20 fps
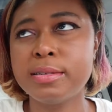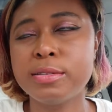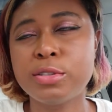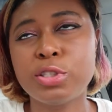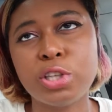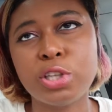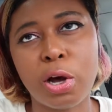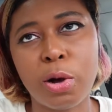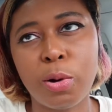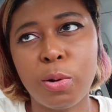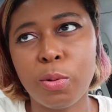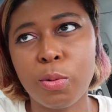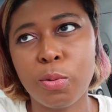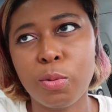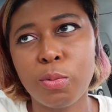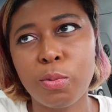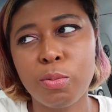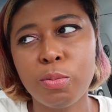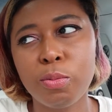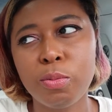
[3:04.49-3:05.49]

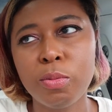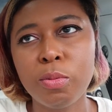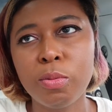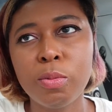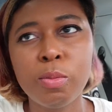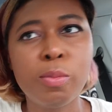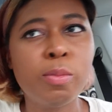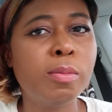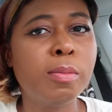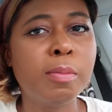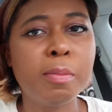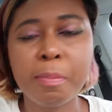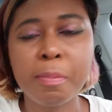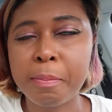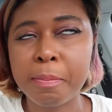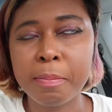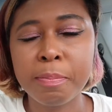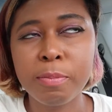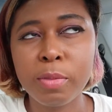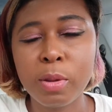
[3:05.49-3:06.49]
So
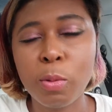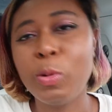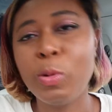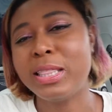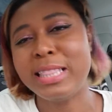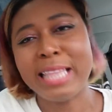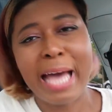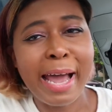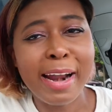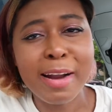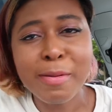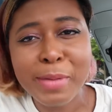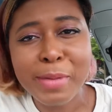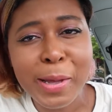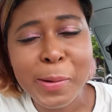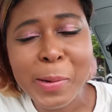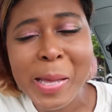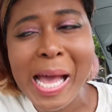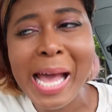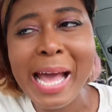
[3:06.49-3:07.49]
with that, it'd be
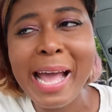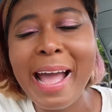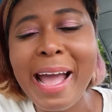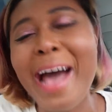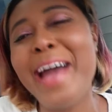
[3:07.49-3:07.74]
okay.